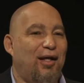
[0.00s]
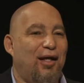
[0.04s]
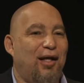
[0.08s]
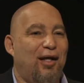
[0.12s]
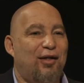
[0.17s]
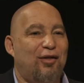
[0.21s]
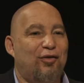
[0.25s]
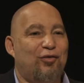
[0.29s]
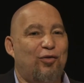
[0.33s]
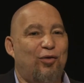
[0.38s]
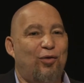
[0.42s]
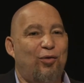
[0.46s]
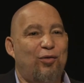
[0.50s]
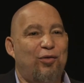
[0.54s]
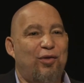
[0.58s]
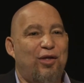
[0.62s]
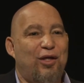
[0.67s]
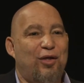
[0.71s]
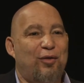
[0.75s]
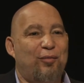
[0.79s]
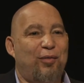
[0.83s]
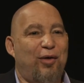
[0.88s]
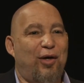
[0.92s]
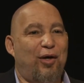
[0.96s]
this whole
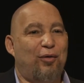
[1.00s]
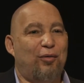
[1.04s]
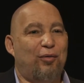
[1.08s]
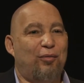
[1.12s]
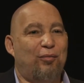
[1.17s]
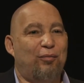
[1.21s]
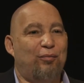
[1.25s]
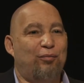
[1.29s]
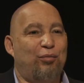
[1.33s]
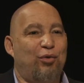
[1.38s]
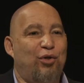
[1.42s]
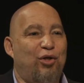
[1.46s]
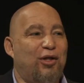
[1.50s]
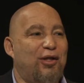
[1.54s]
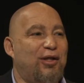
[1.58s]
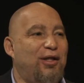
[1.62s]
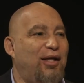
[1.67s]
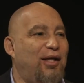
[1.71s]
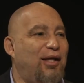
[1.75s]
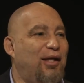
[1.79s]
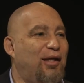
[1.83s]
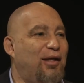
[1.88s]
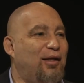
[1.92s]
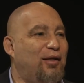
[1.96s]
thing about
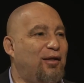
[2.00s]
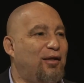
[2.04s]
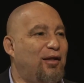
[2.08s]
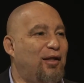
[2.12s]
bullying